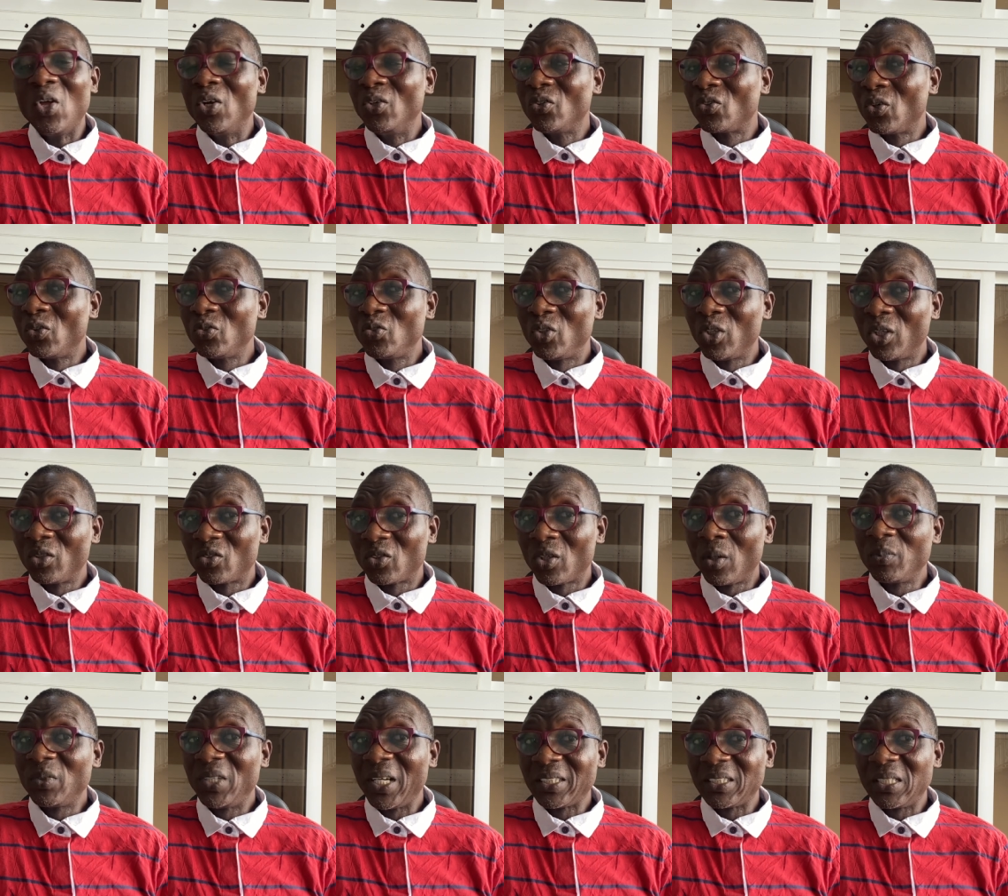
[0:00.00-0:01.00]
So
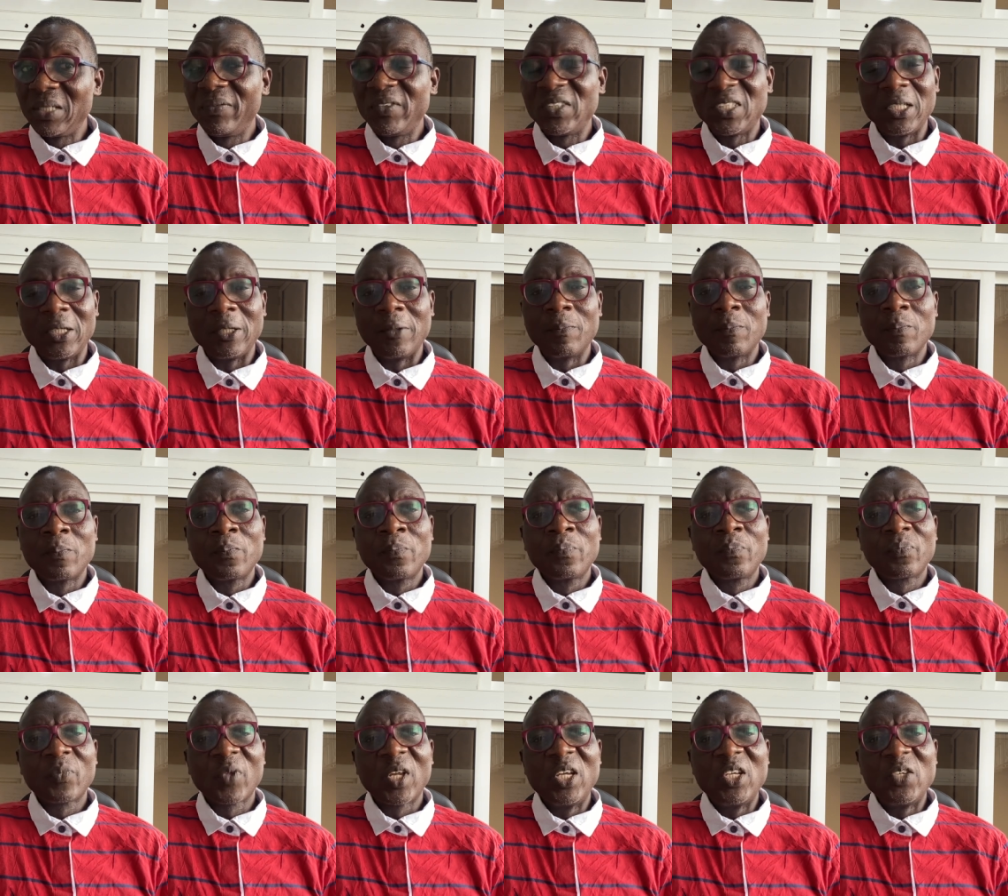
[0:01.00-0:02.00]
subjectivity
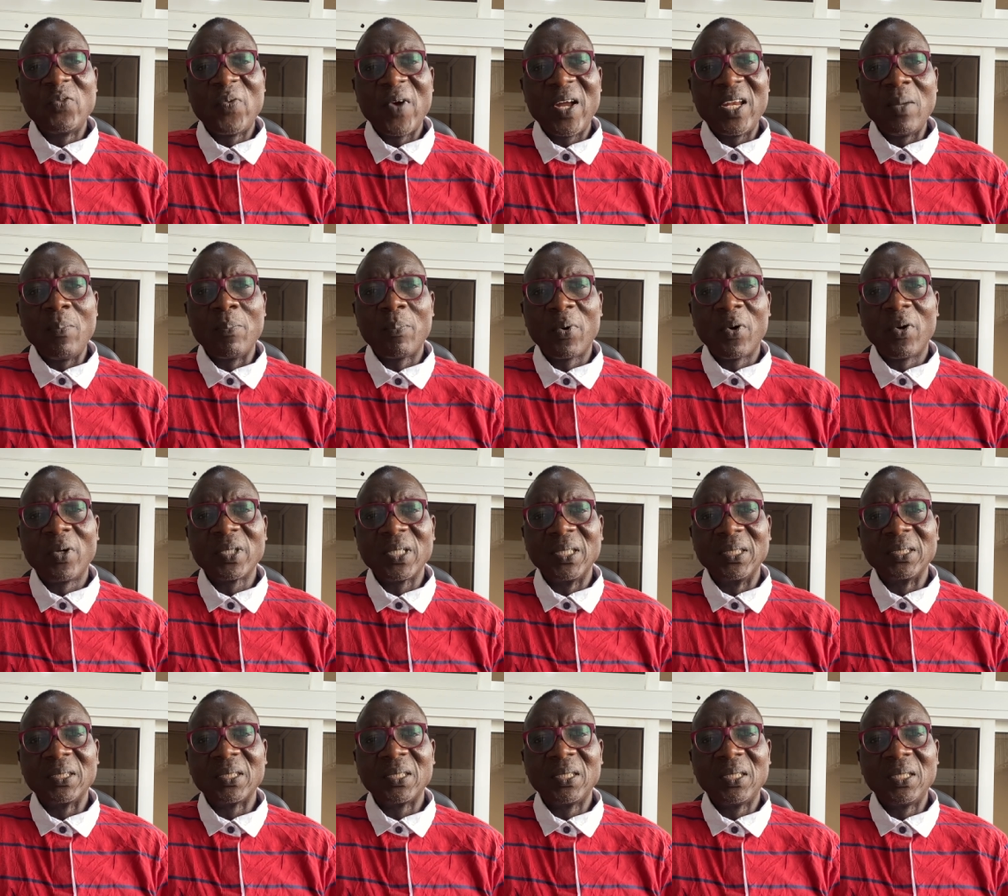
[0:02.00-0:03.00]
is very
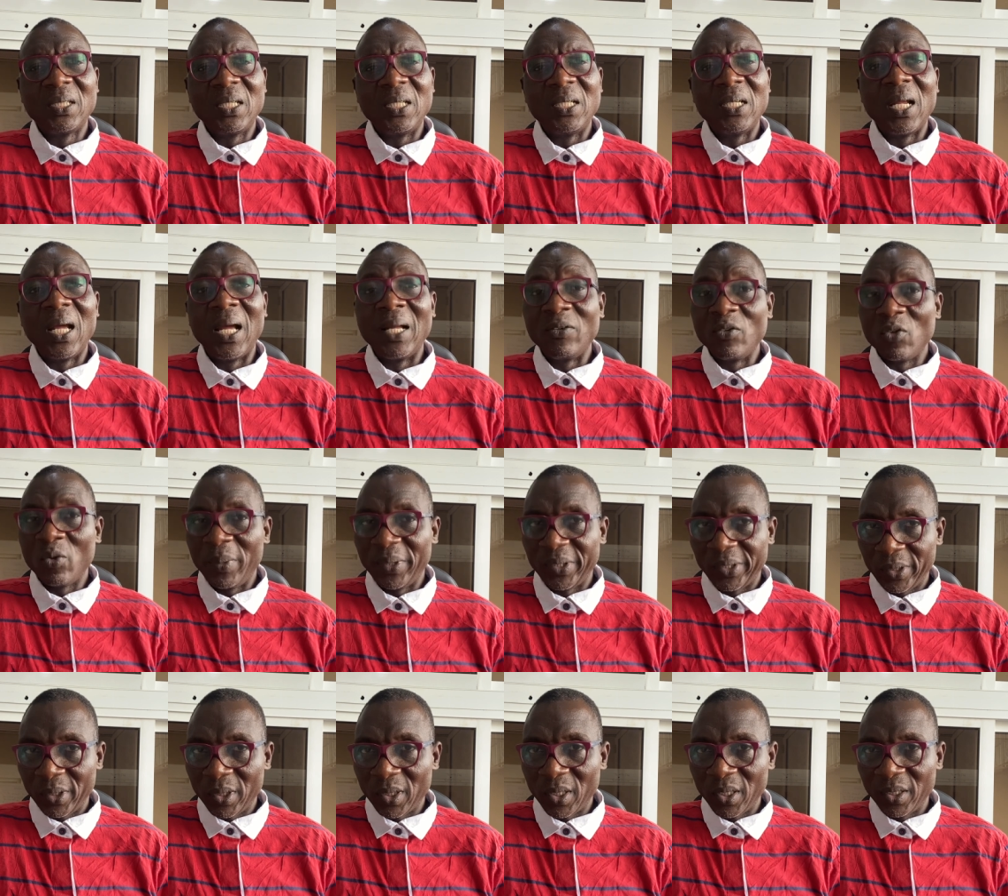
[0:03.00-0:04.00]
important in
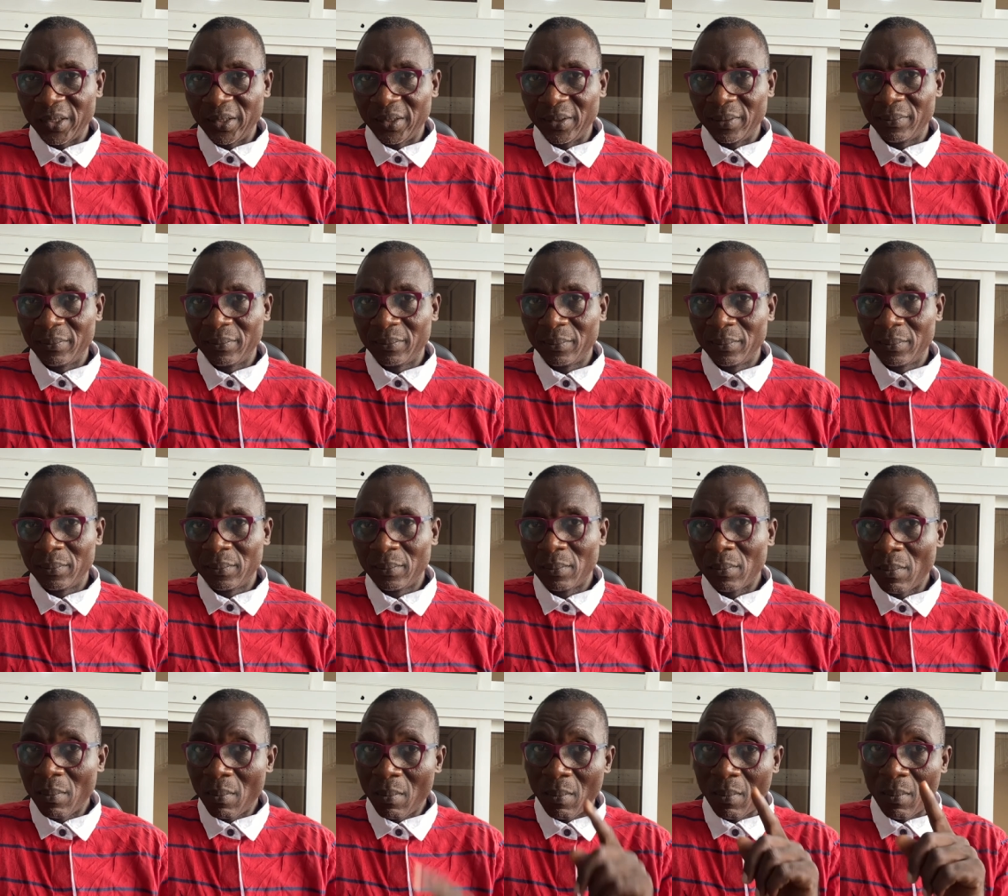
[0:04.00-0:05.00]
ethnomethodology.
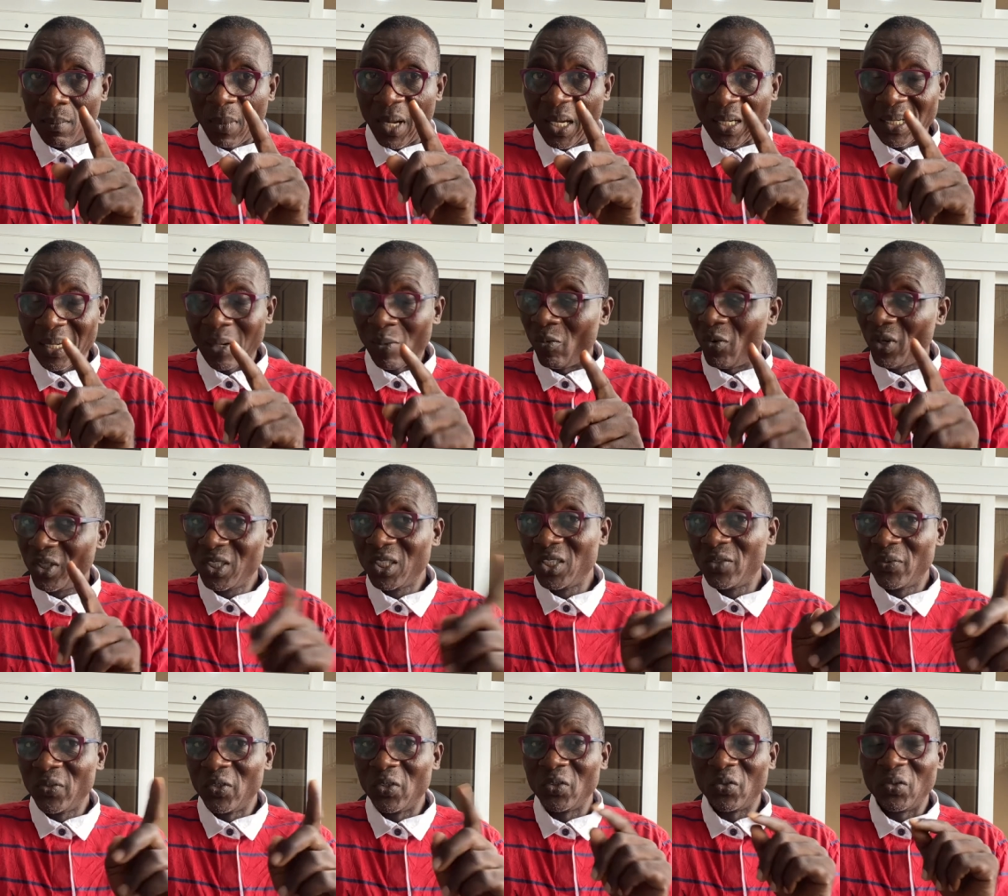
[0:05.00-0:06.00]
Mind that what is
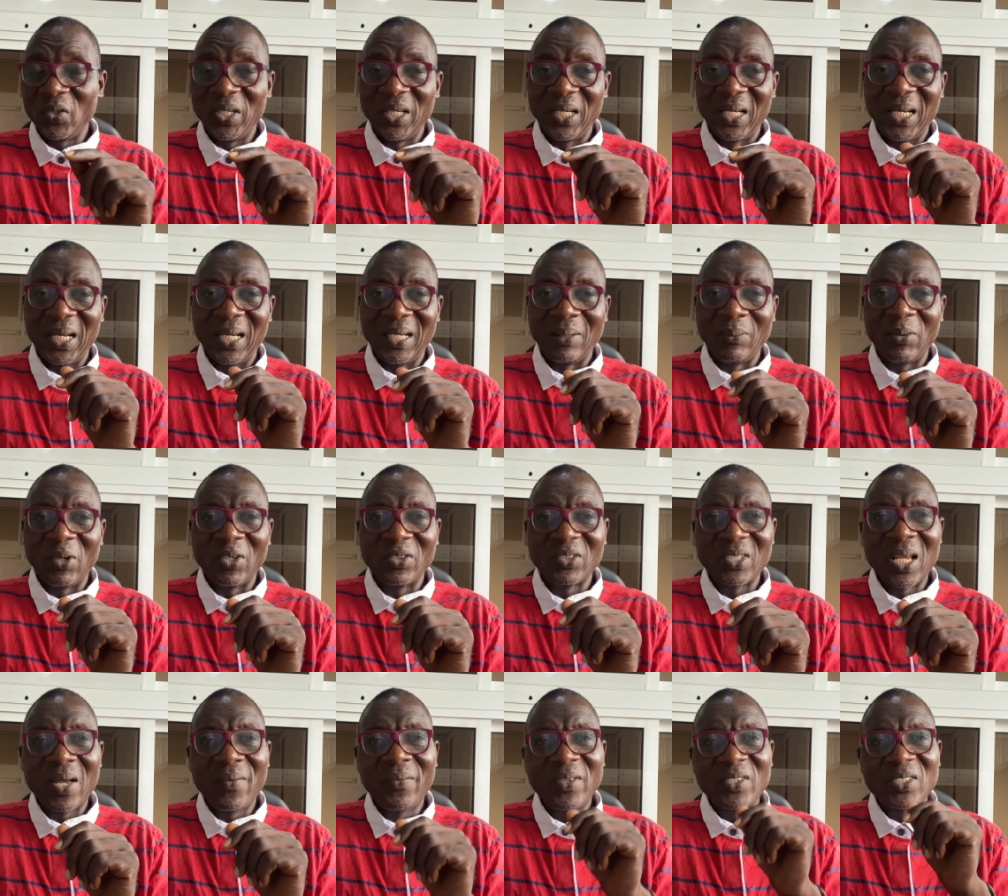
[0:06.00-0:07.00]
below to the end, because
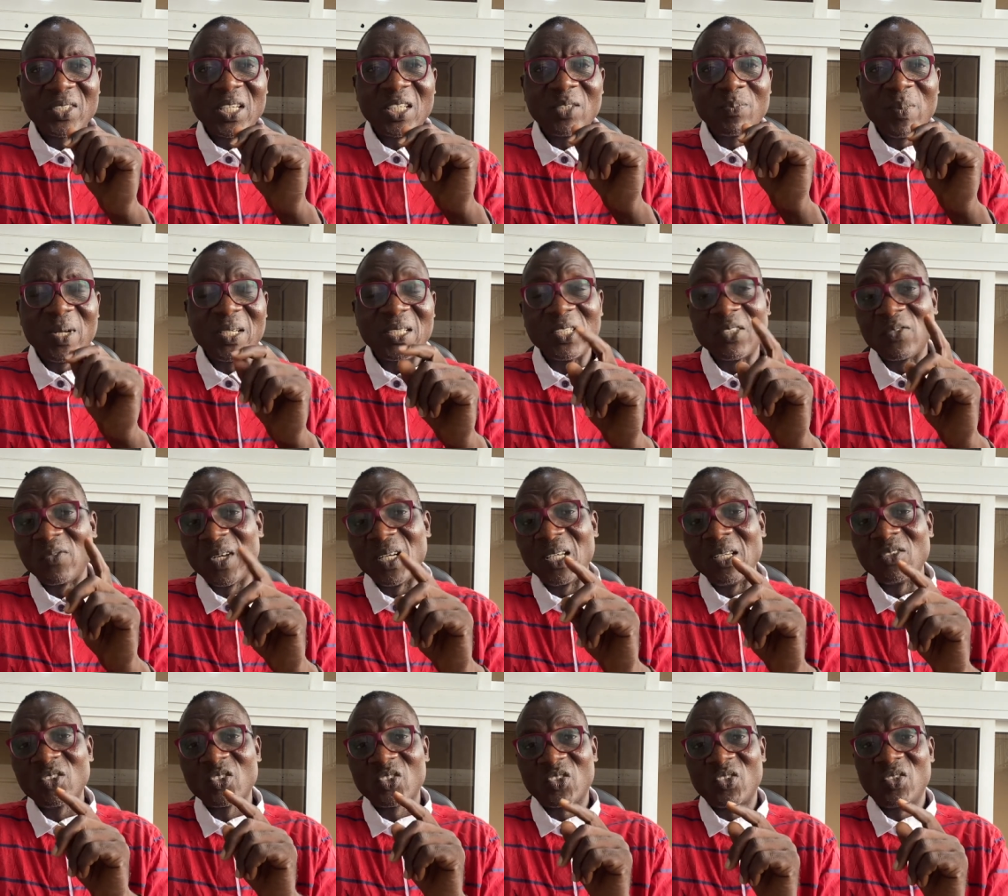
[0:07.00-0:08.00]
every statement is very
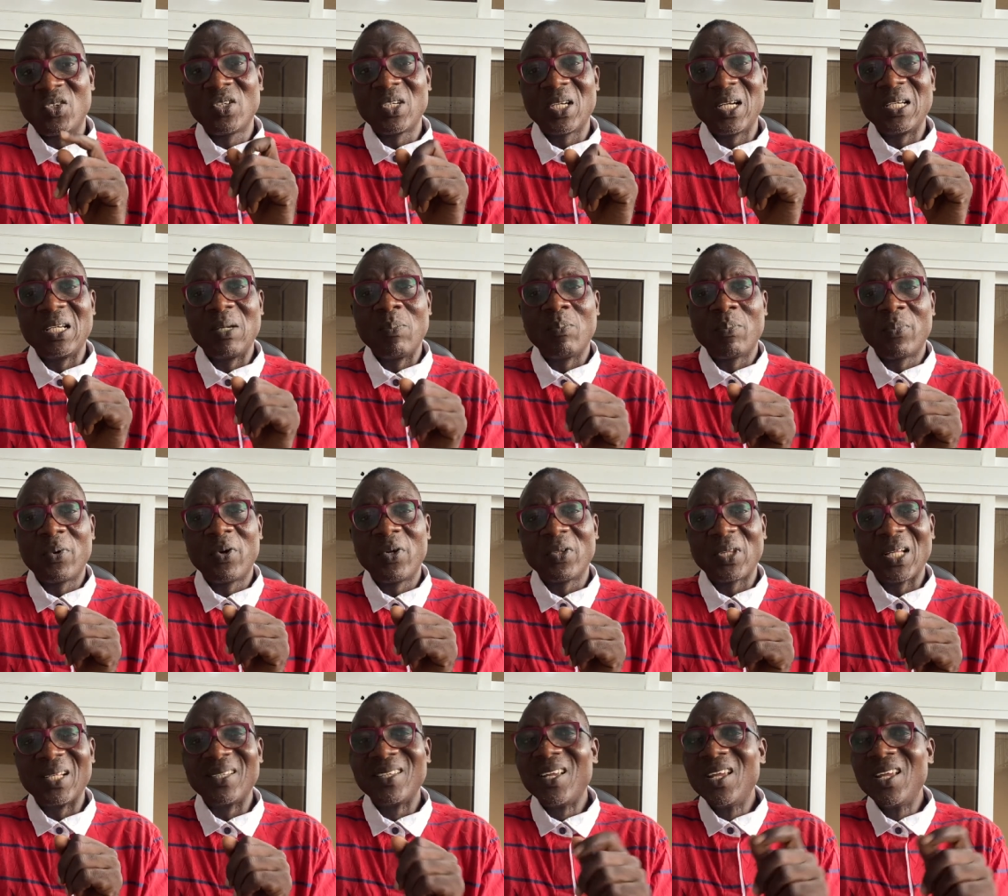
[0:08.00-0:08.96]
strong and important.